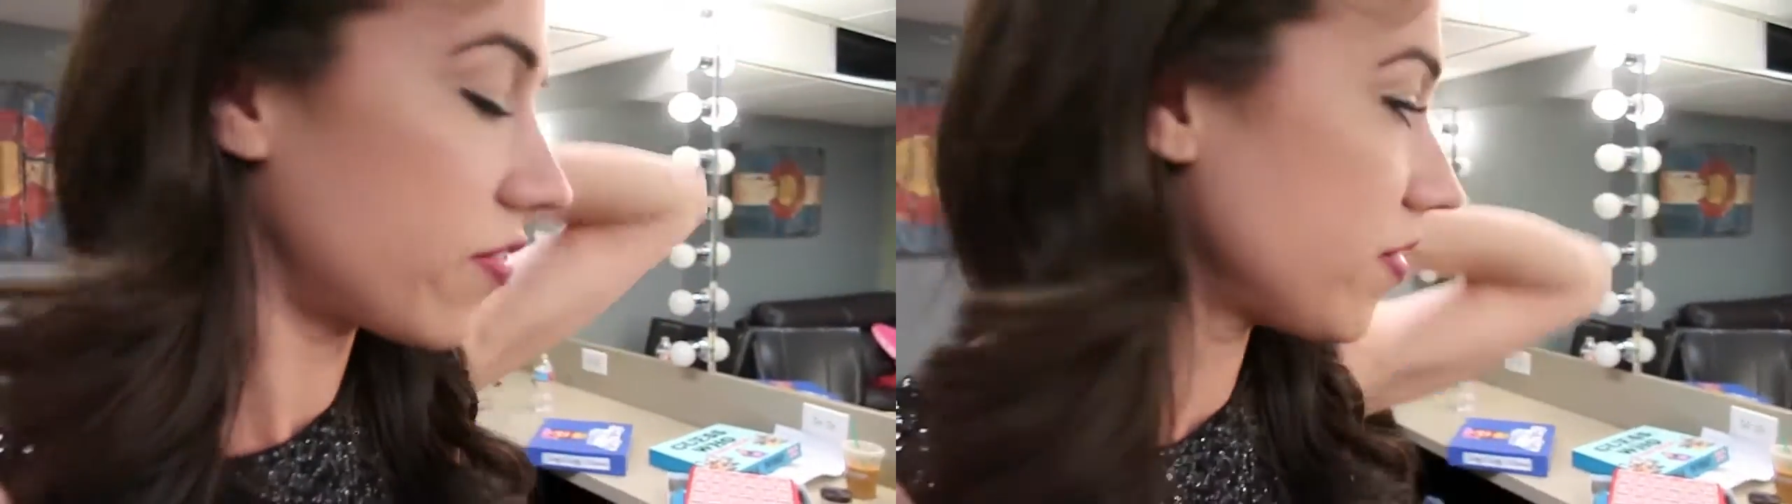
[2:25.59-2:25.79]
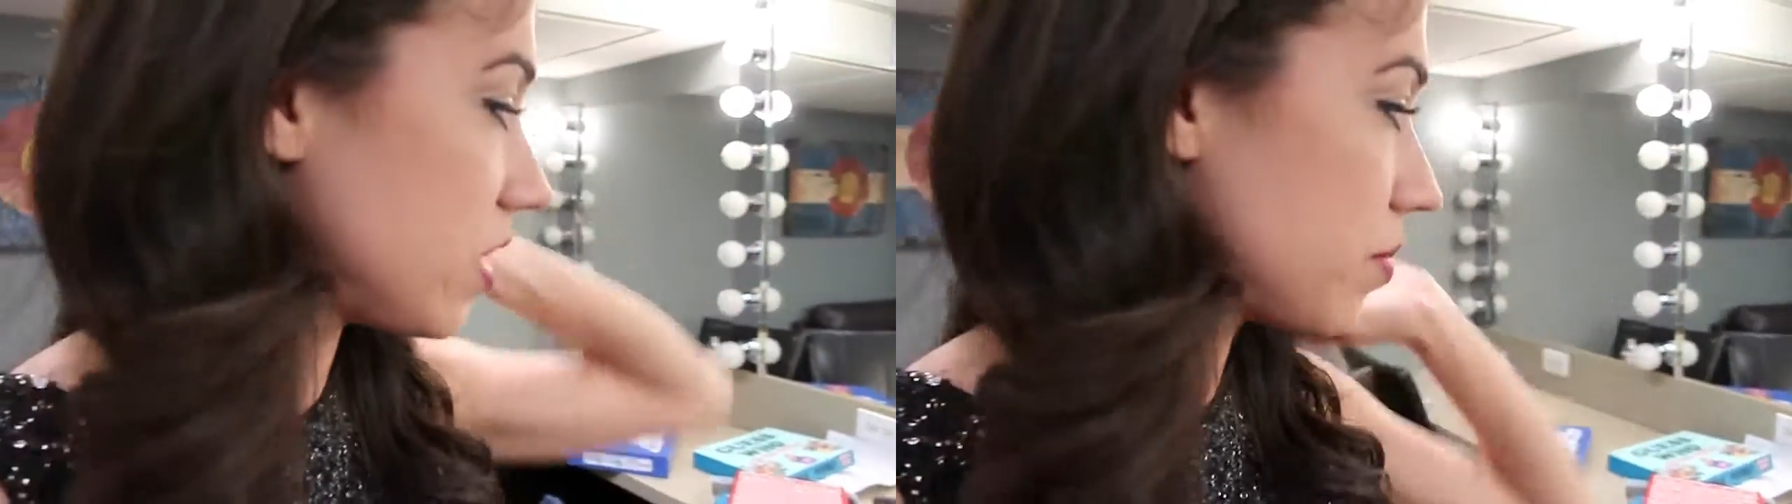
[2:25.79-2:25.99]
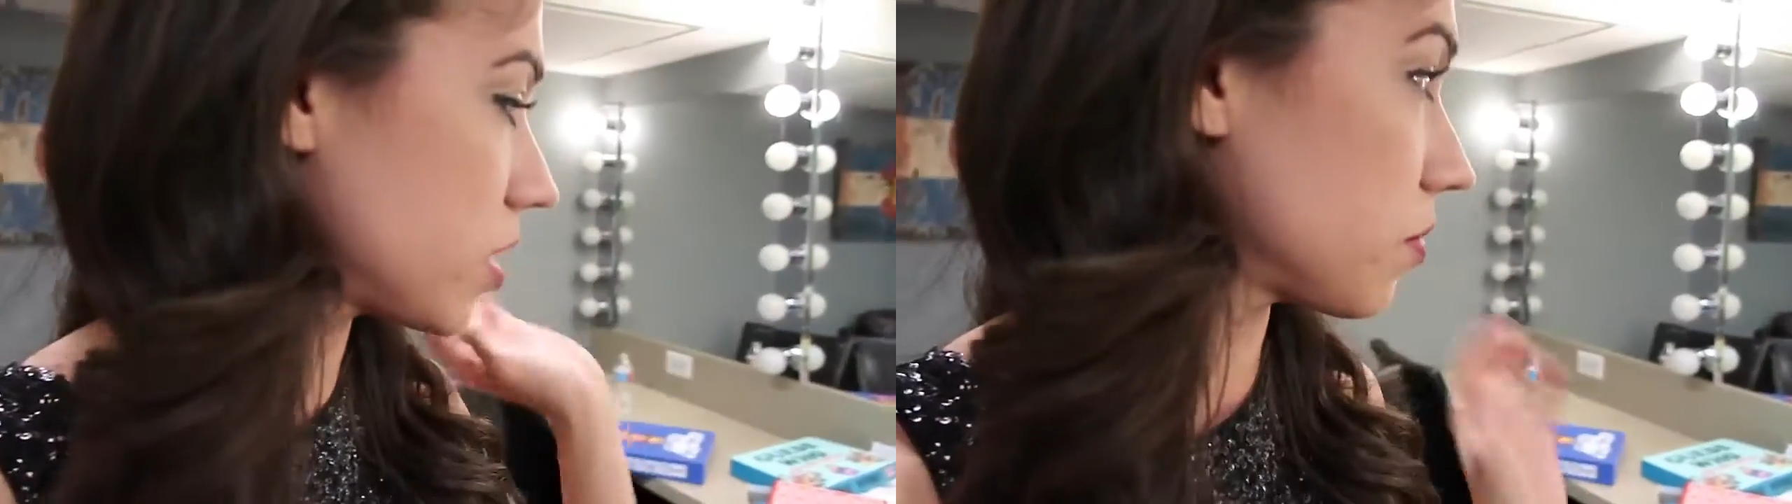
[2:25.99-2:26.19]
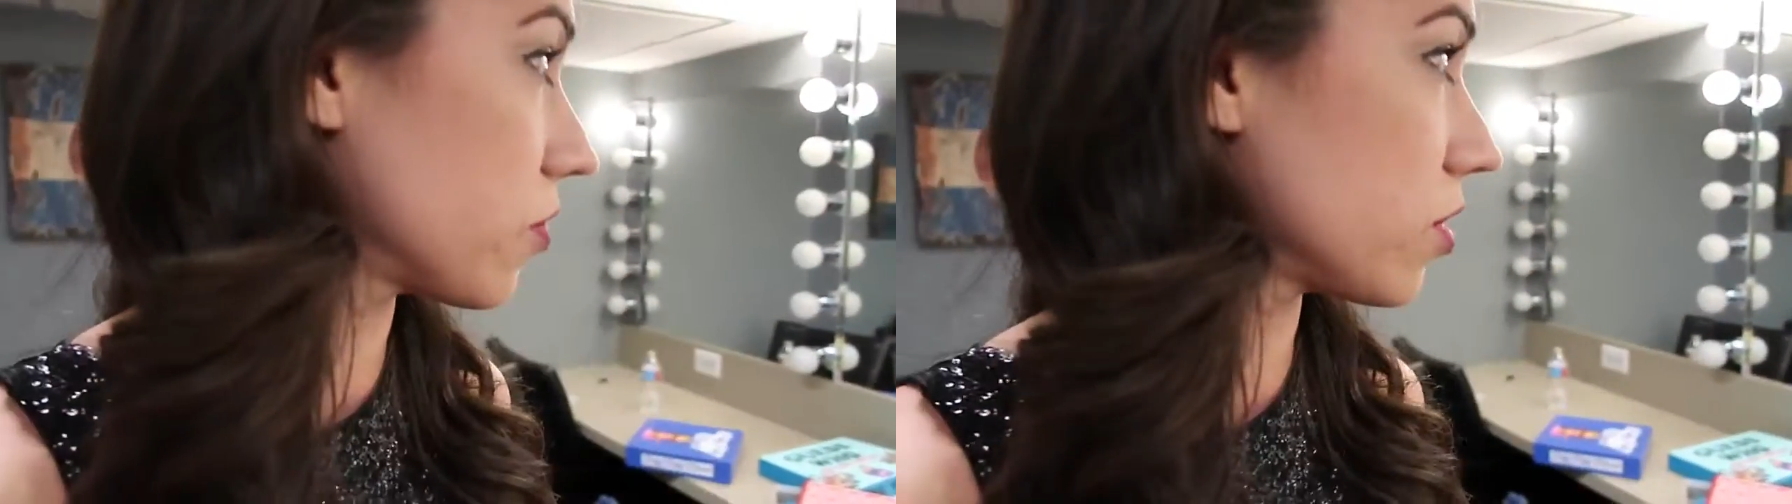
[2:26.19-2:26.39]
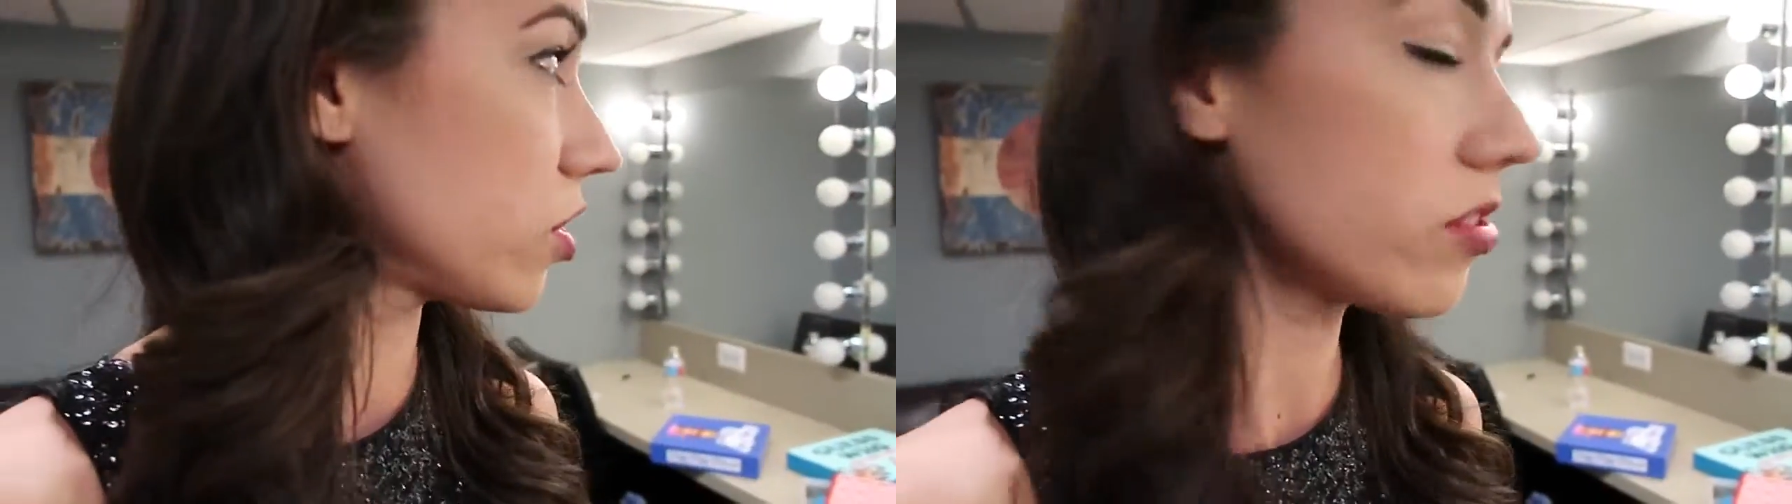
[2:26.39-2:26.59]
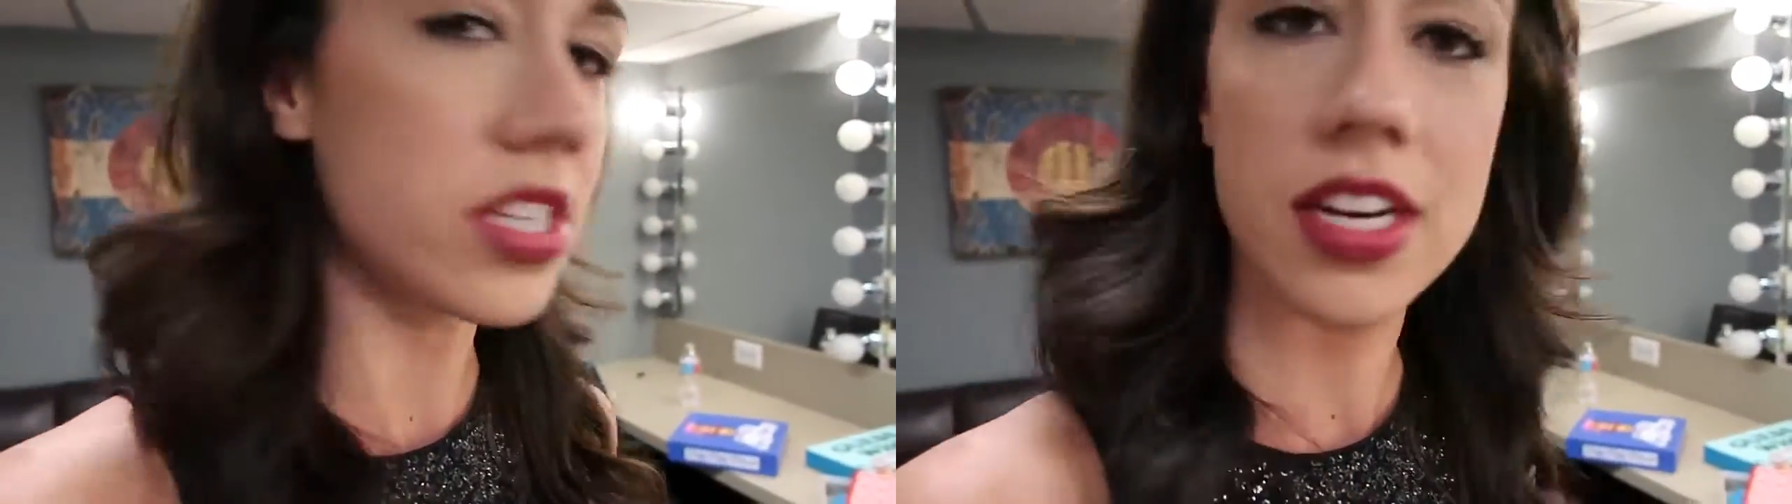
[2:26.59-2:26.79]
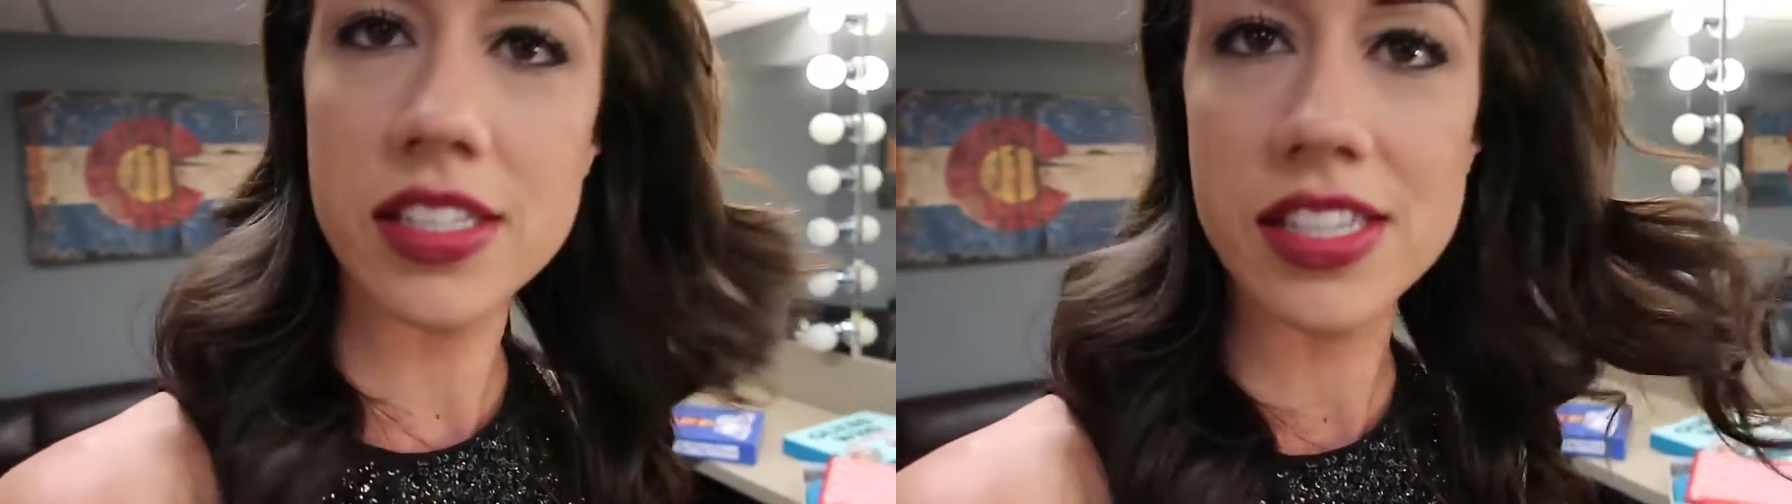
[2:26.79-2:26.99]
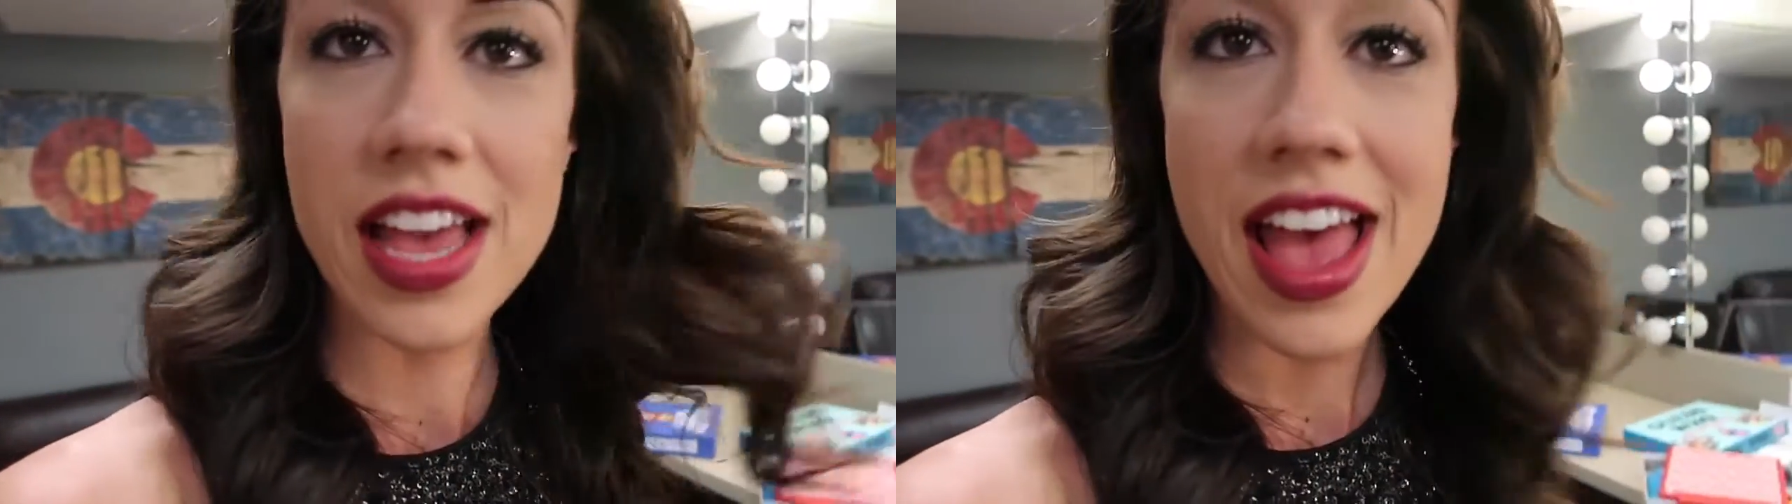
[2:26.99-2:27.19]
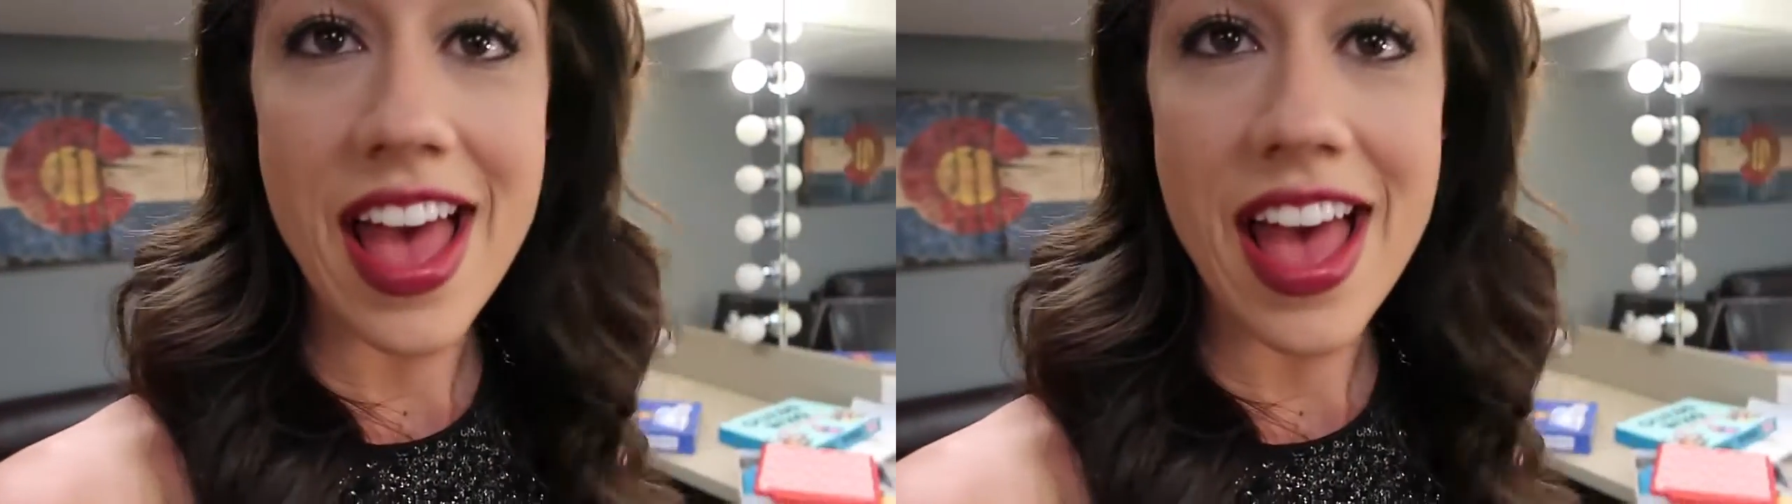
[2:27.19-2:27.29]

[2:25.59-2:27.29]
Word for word: 15 minutes before the show starts